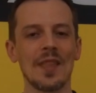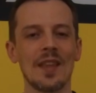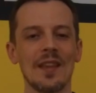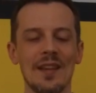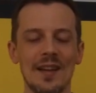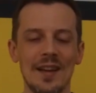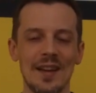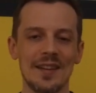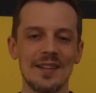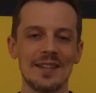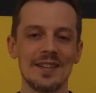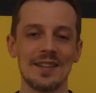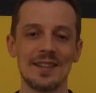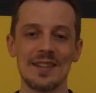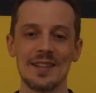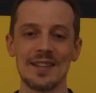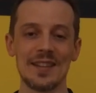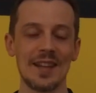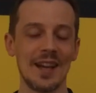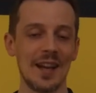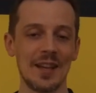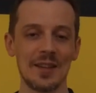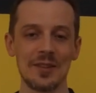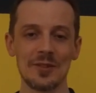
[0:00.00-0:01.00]
And
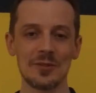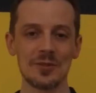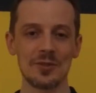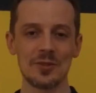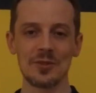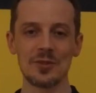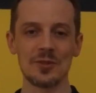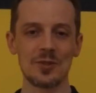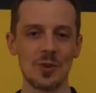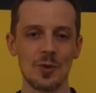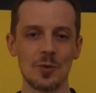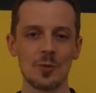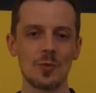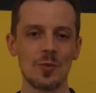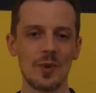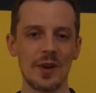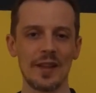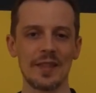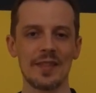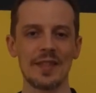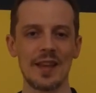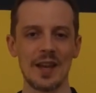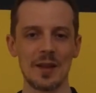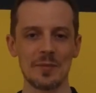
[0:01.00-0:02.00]
yeah, you don't
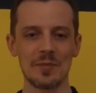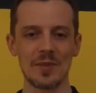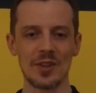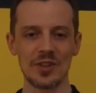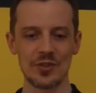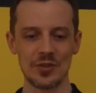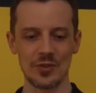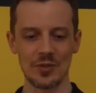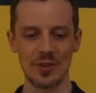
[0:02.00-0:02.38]
want that much